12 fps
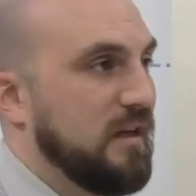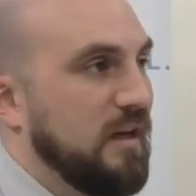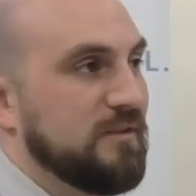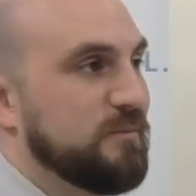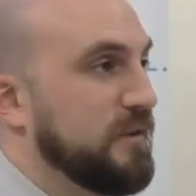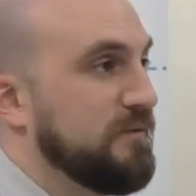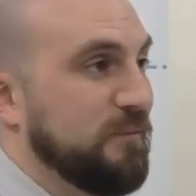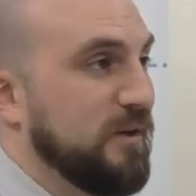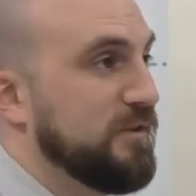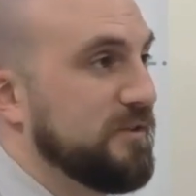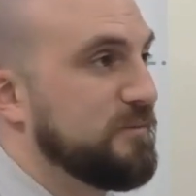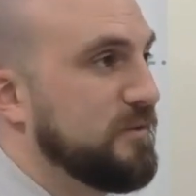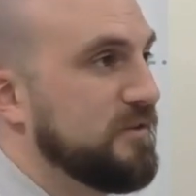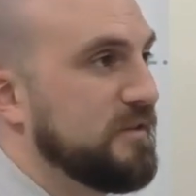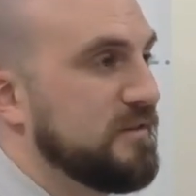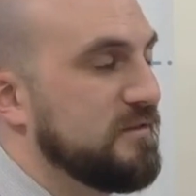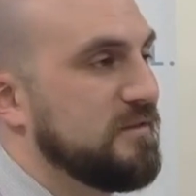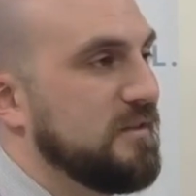I'll speak from my own
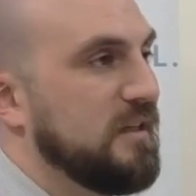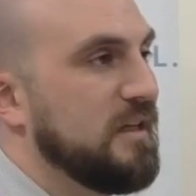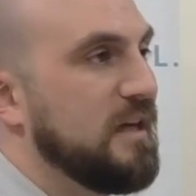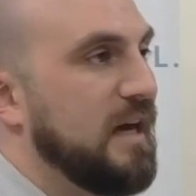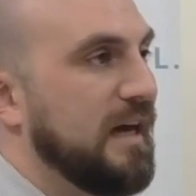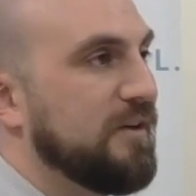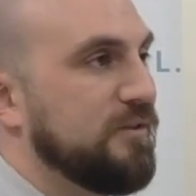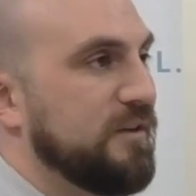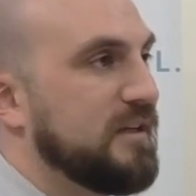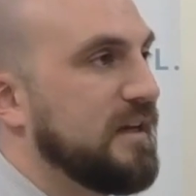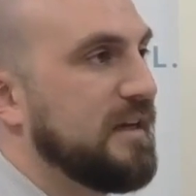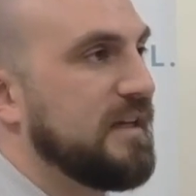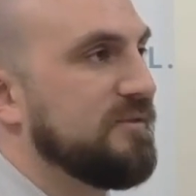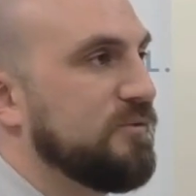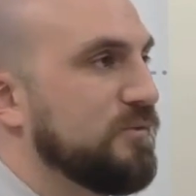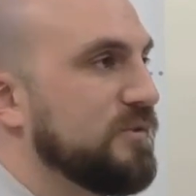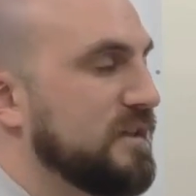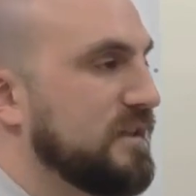experience. Yeah. I don't think I had ever
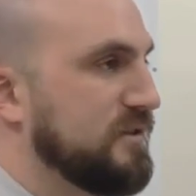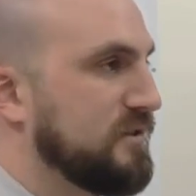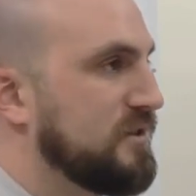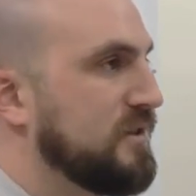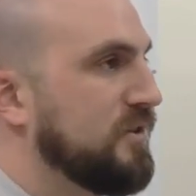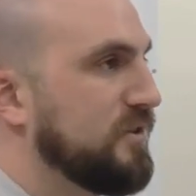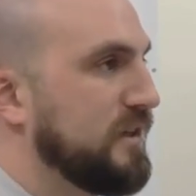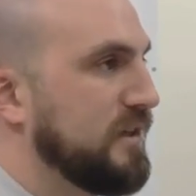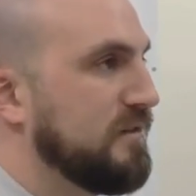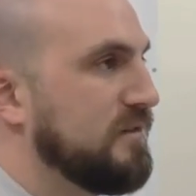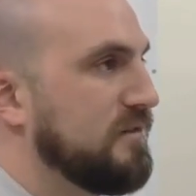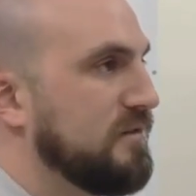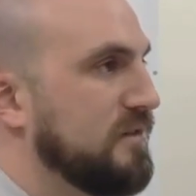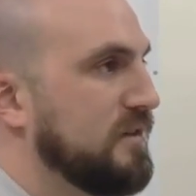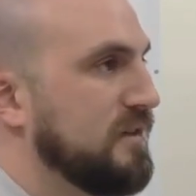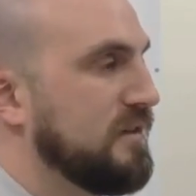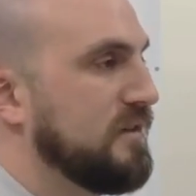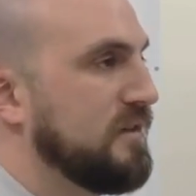really considered it.
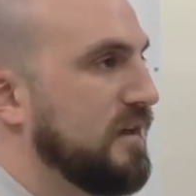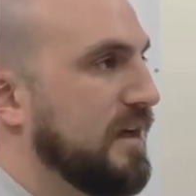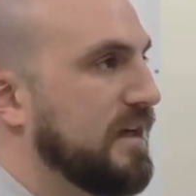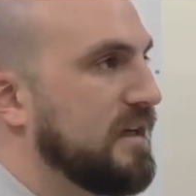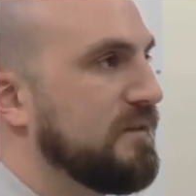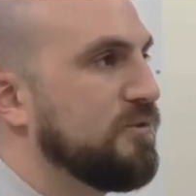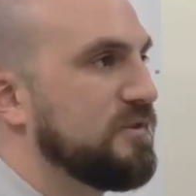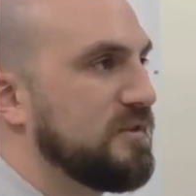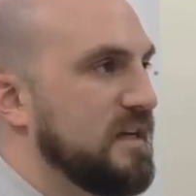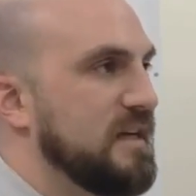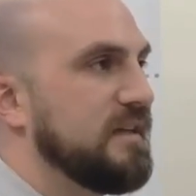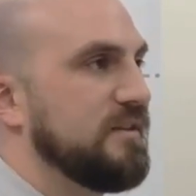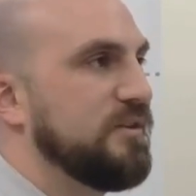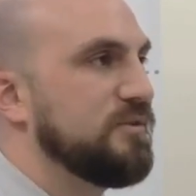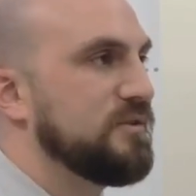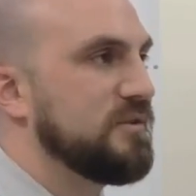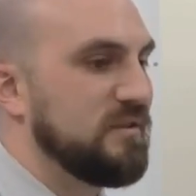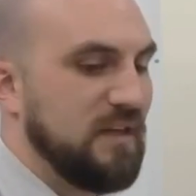Mm. Like I'd never taken
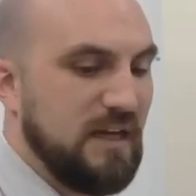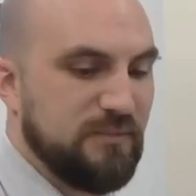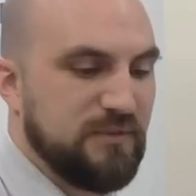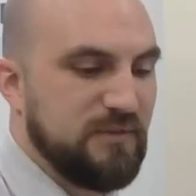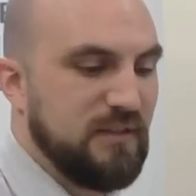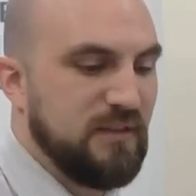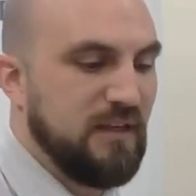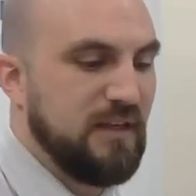those steps that